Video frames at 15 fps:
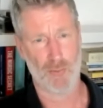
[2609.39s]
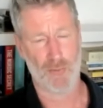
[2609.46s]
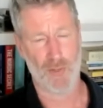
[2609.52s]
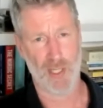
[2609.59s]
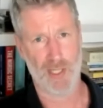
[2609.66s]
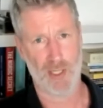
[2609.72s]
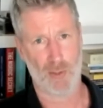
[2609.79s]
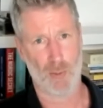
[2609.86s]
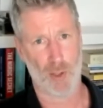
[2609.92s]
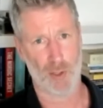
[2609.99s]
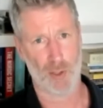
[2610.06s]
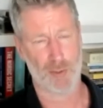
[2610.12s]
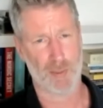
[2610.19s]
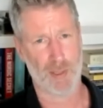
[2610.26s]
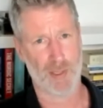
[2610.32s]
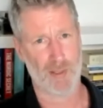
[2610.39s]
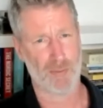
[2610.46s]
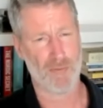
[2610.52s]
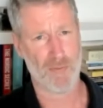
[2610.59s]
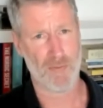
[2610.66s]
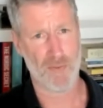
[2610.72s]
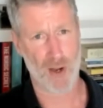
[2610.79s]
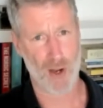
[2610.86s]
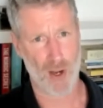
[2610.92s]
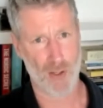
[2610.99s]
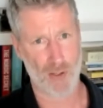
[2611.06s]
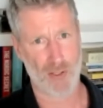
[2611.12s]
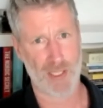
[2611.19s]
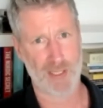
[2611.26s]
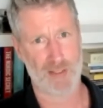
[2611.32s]
for inequality to be at a far
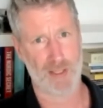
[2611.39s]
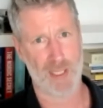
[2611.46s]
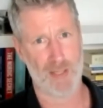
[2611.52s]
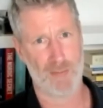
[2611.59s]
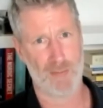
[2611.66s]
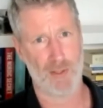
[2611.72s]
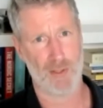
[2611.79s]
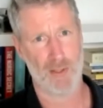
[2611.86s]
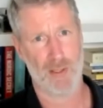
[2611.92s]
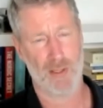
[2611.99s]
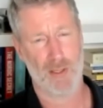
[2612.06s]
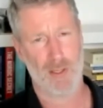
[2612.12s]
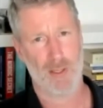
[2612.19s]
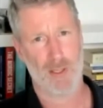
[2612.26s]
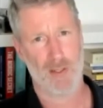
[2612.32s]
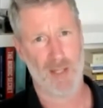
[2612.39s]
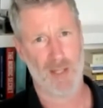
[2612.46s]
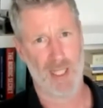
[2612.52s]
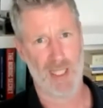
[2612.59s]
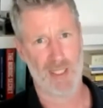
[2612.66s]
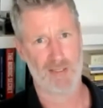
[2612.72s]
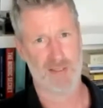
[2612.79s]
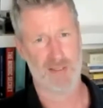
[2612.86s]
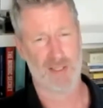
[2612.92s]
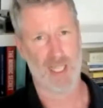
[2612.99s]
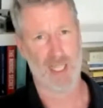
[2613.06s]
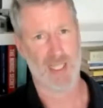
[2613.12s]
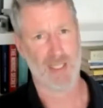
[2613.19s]
greater level than it is today.